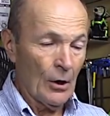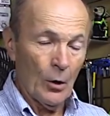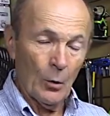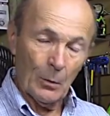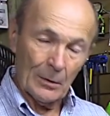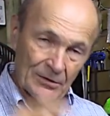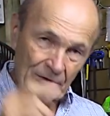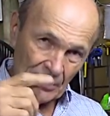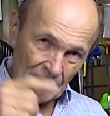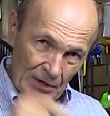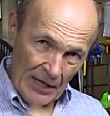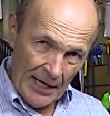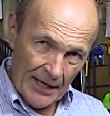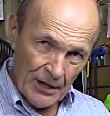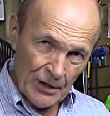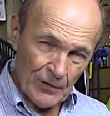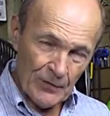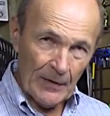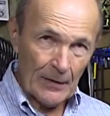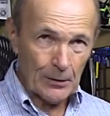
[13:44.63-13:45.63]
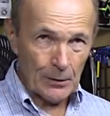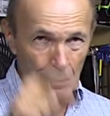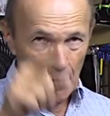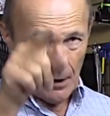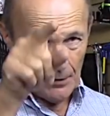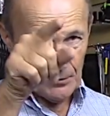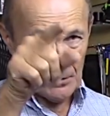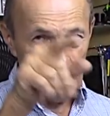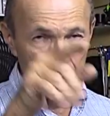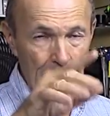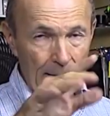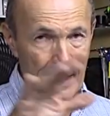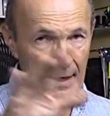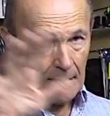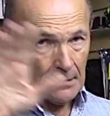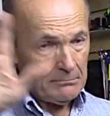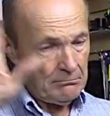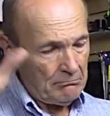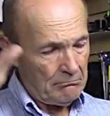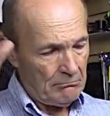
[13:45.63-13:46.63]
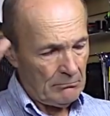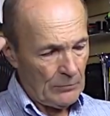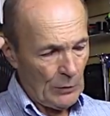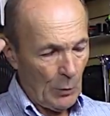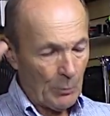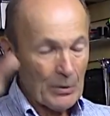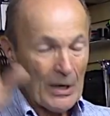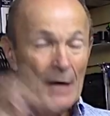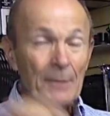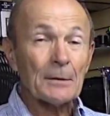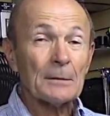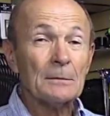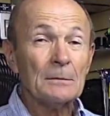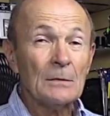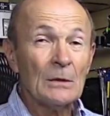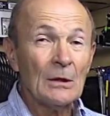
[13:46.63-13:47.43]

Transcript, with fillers: Once the tank is filled and on your back, no problem.